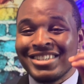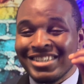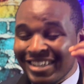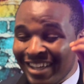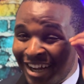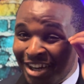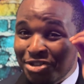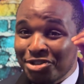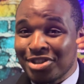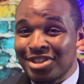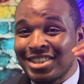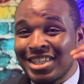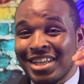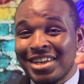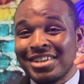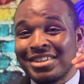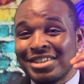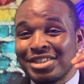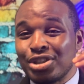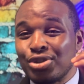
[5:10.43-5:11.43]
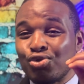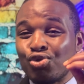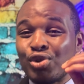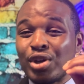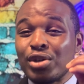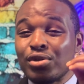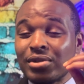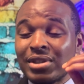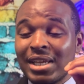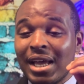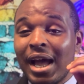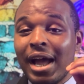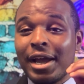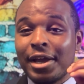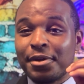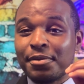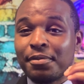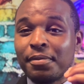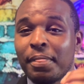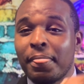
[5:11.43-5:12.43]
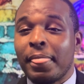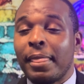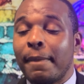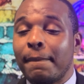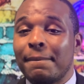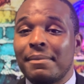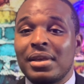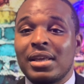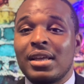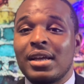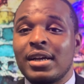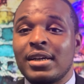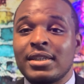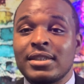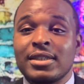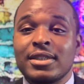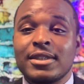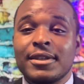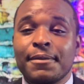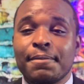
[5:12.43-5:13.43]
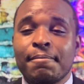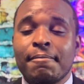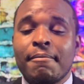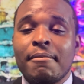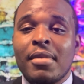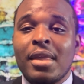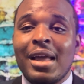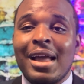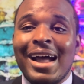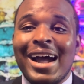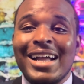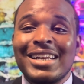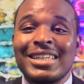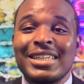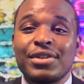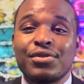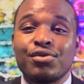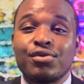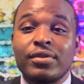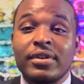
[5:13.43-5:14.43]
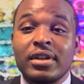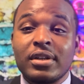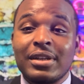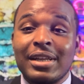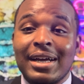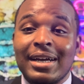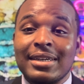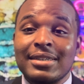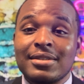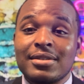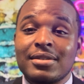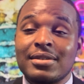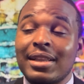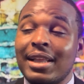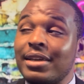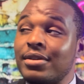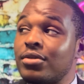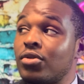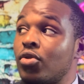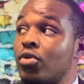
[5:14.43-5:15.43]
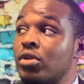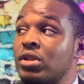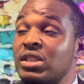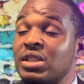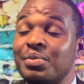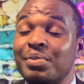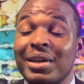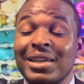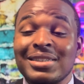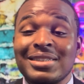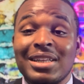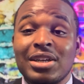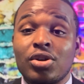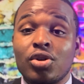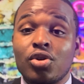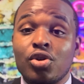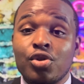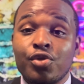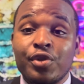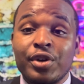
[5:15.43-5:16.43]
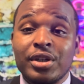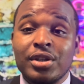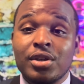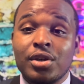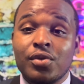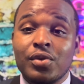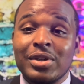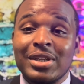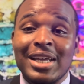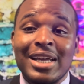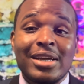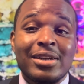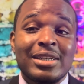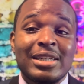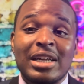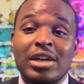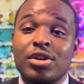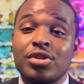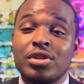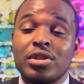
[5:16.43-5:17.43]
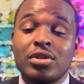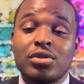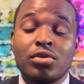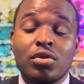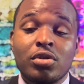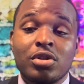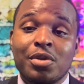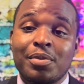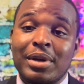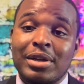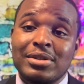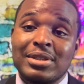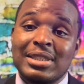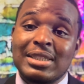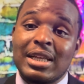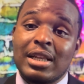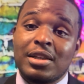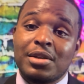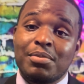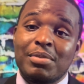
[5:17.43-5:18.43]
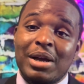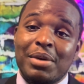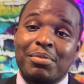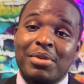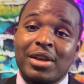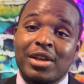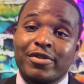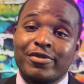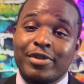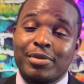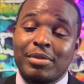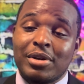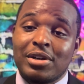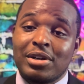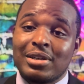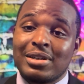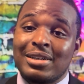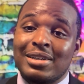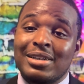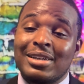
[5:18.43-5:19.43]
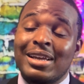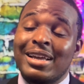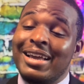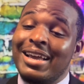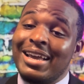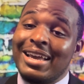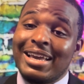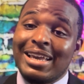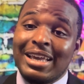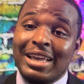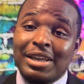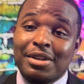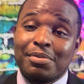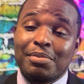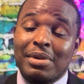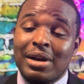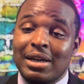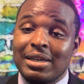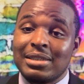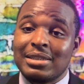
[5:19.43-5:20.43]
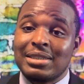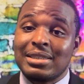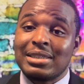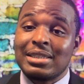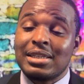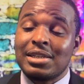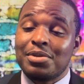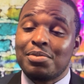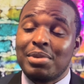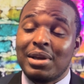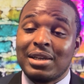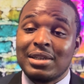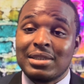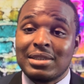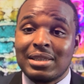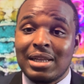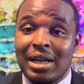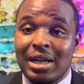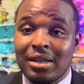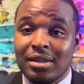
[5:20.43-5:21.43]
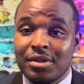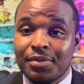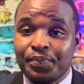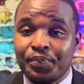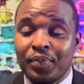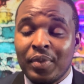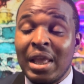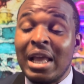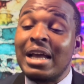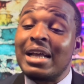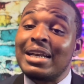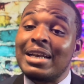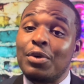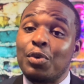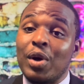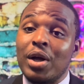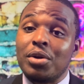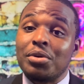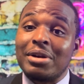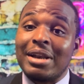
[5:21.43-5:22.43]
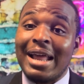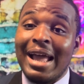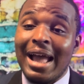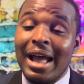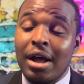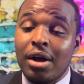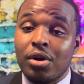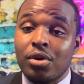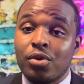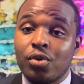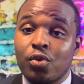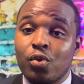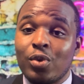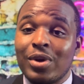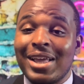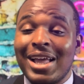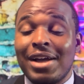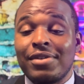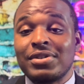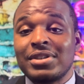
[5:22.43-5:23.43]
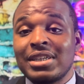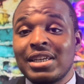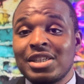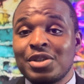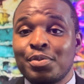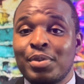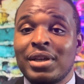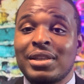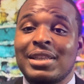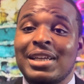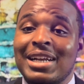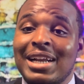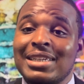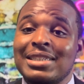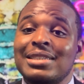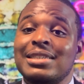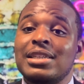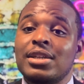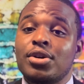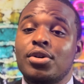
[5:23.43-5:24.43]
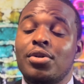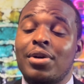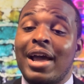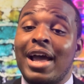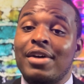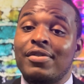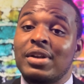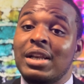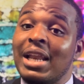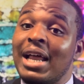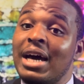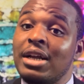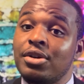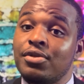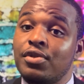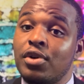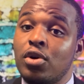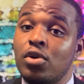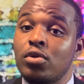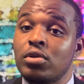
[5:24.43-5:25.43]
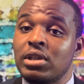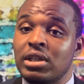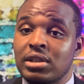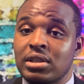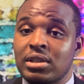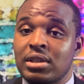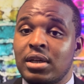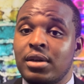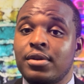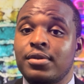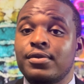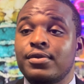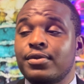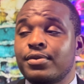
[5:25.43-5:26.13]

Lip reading: understanding this real time, because I didn't realize like all these banks that are already going down, and I already talked about selling my Bank of America and my Citibank stock. Well, now we have Chase Bank that I still have a lot of holdings of,